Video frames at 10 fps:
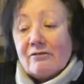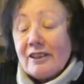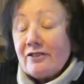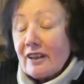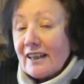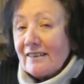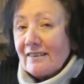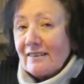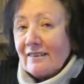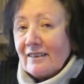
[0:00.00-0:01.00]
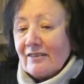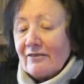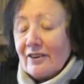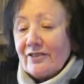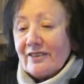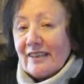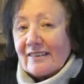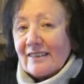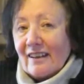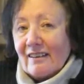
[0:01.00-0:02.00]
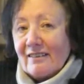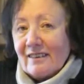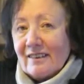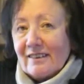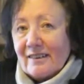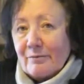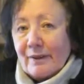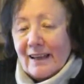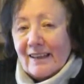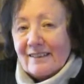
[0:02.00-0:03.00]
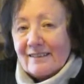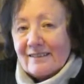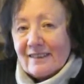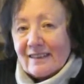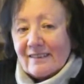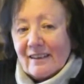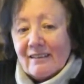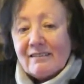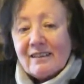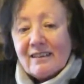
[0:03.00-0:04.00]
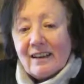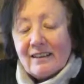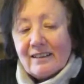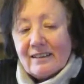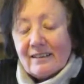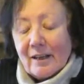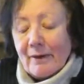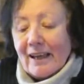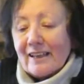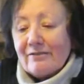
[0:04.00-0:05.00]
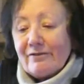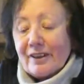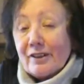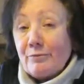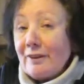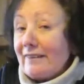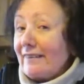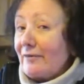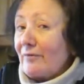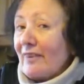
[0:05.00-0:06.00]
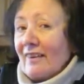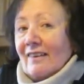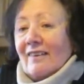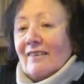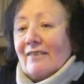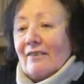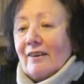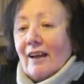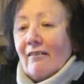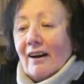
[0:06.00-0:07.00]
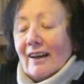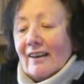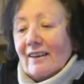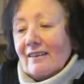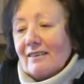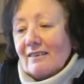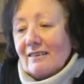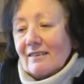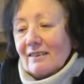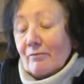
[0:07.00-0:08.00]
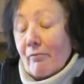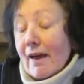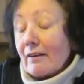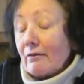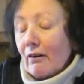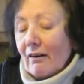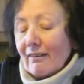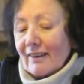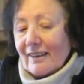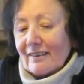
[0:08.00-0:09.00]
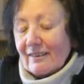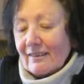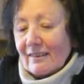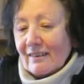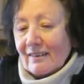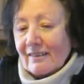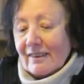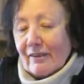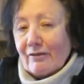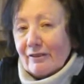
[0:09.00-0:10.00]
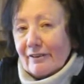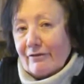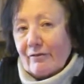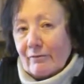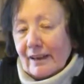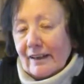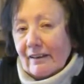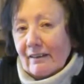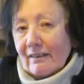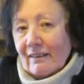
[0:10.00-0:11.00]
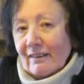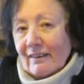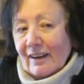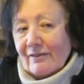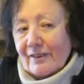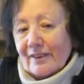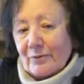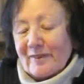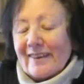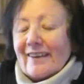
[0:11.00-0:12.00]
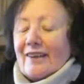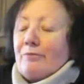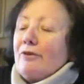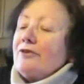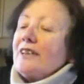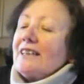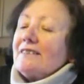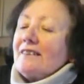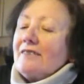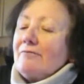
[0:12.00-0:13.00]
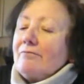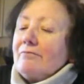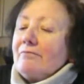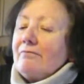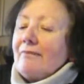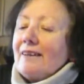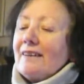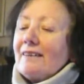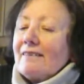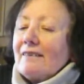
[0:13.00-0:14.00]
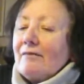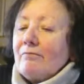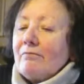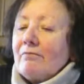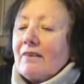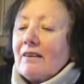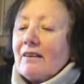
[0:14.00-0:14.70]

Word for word: retrained first in textile art. I did a BA in textile art and then an MA in fine art print. So now I make work in several different media. And for this particular project, I'm making some